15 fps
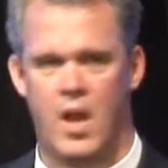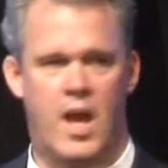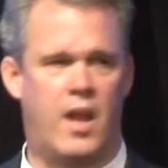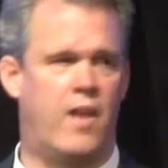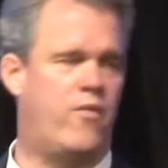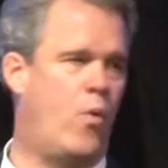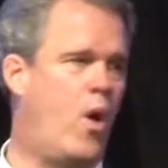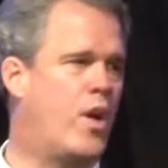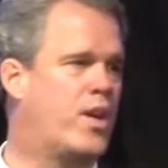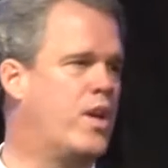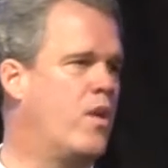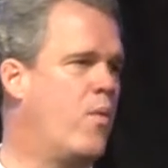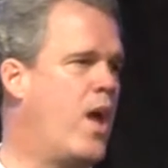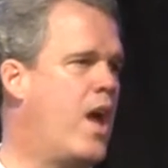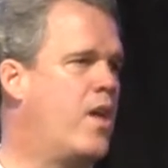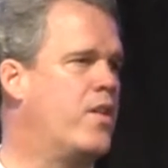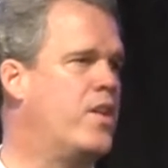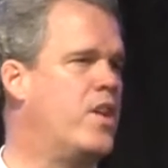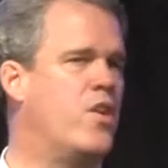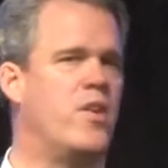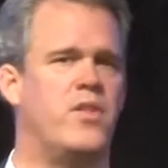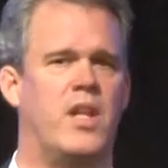I love walking around and
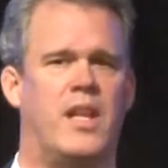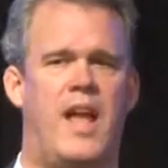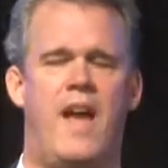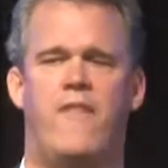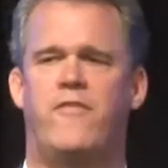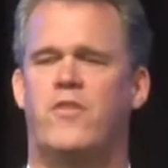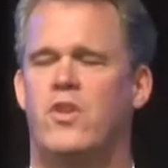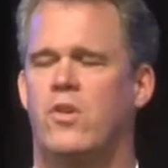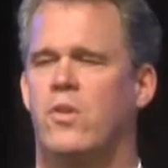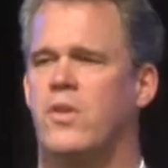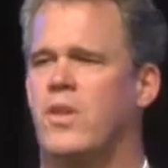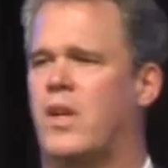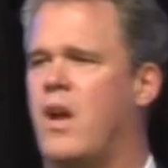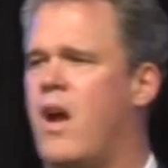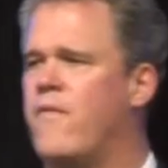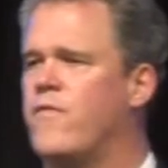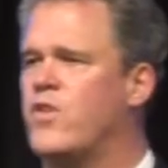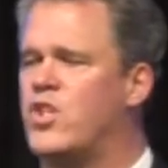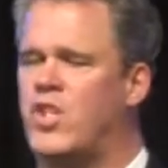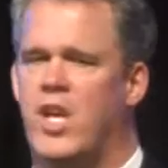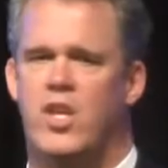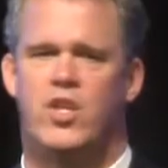hearing the laughter and the
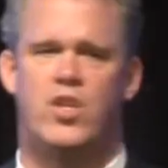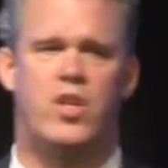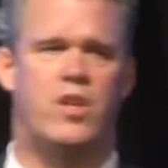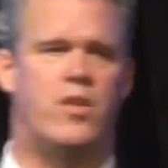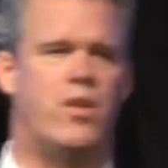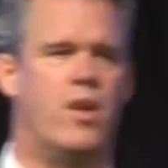conversation,